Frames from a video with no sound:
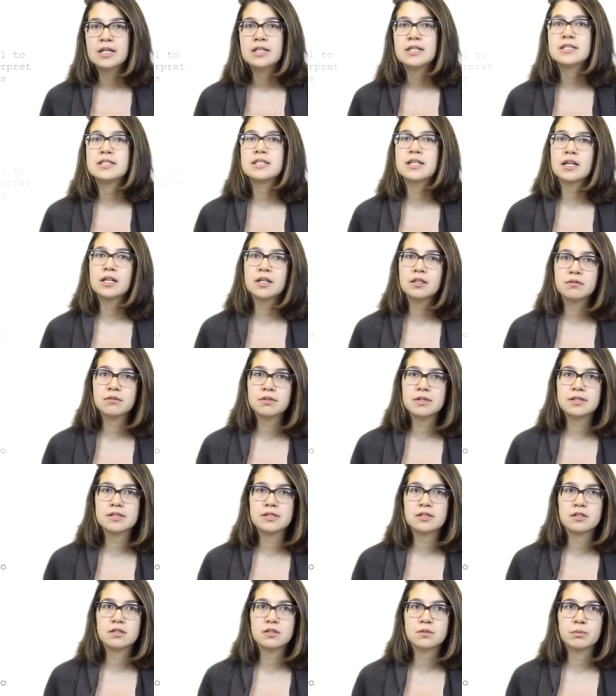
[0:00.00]
The second
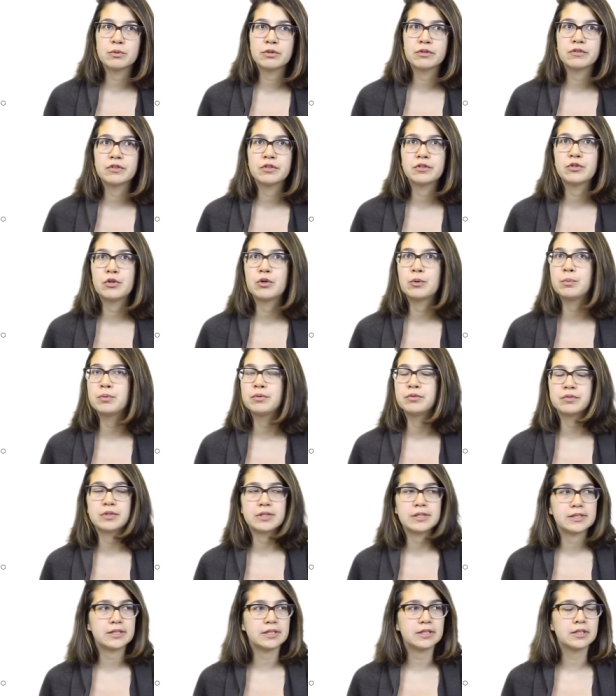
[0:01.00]
reason is more of a global
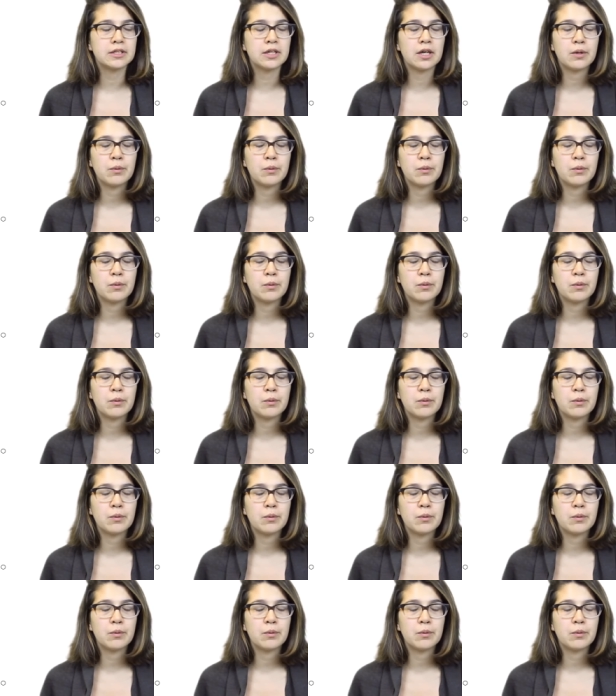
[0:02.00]
reason.